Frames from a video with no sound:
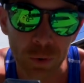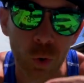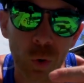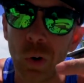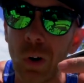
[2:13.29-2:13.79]

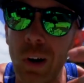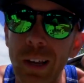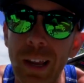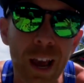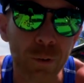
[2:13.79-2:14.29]
or
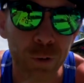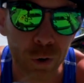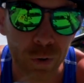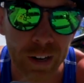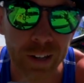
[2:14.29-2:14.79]
a half
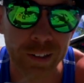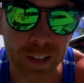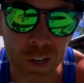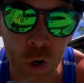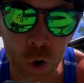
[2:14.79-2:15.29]
hour ride and
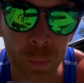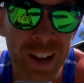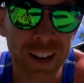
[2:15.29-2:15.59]
then home.